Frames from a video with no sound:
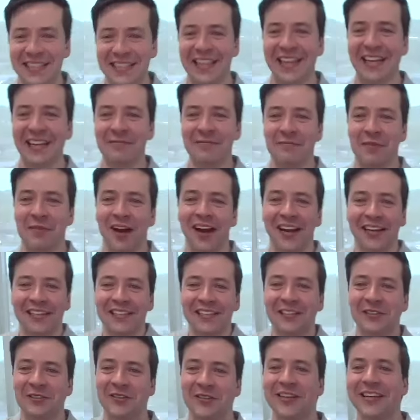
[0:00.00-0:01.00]
Yes.
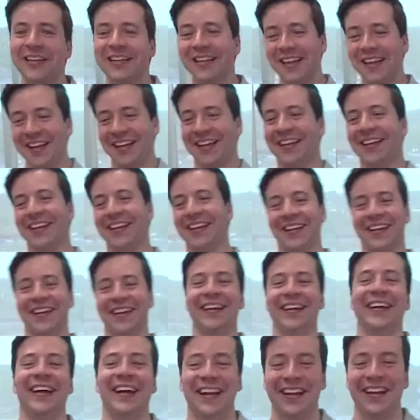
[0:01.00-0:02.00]
Practice with. Listen, we